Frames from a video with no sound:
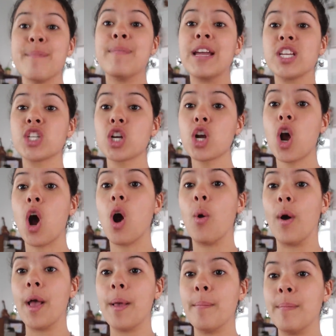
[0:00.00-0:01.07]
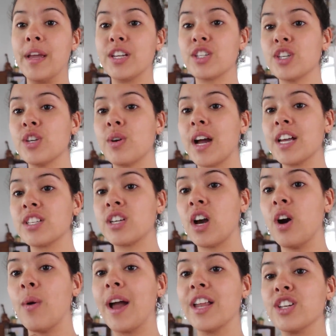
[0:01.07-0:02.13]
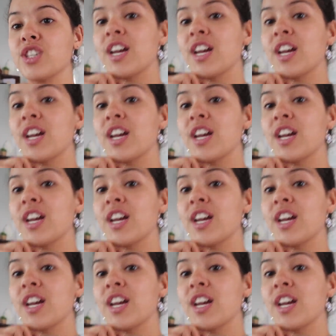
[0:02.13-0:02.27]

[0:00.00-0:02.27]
Make sure you guys go and